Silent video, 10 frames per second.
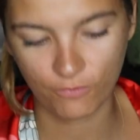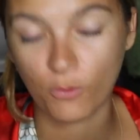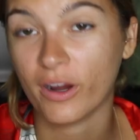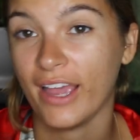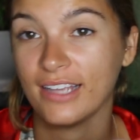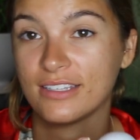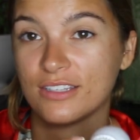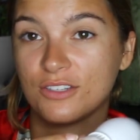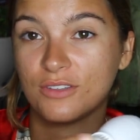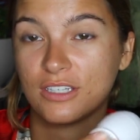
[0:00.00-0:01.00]
four
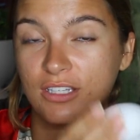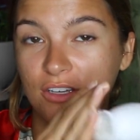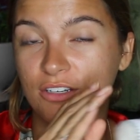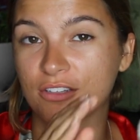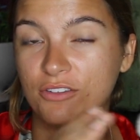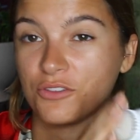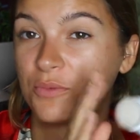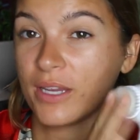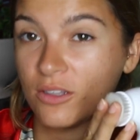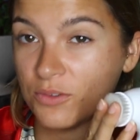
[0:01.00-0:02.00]
heads. So there's a
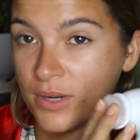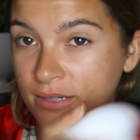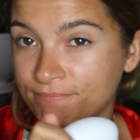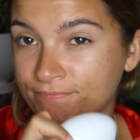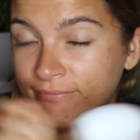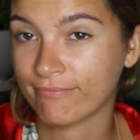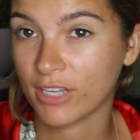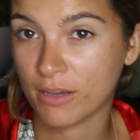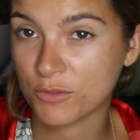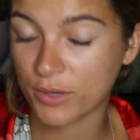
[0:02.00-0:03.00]
regular one,
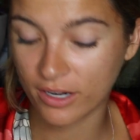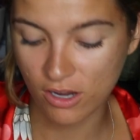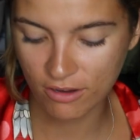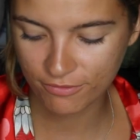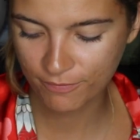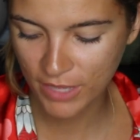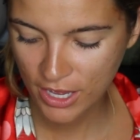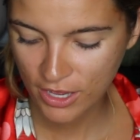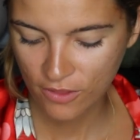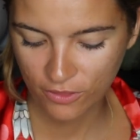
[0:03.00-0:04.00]
comes right off.
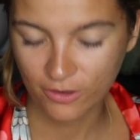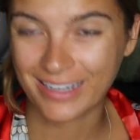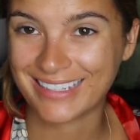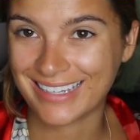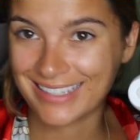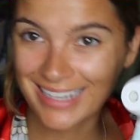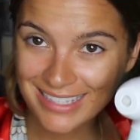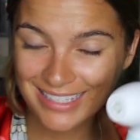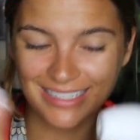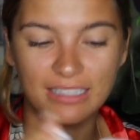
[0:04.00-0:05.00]
There is a
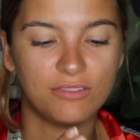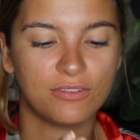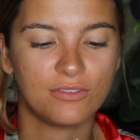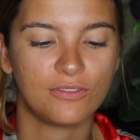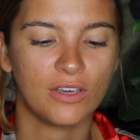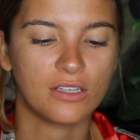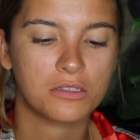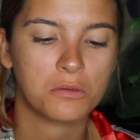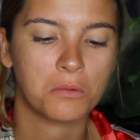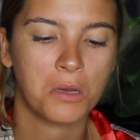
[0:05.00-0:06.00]
sensitive
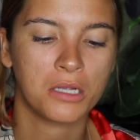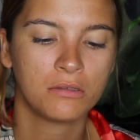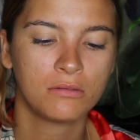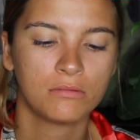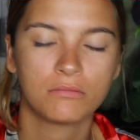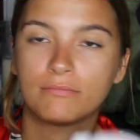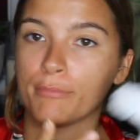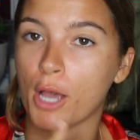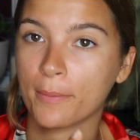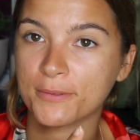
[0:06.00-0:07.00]
face one,
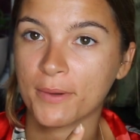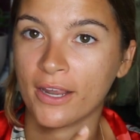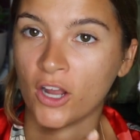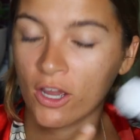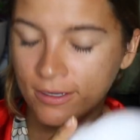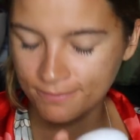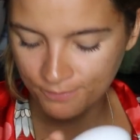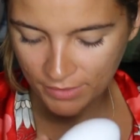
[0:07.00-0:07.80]
pops right on.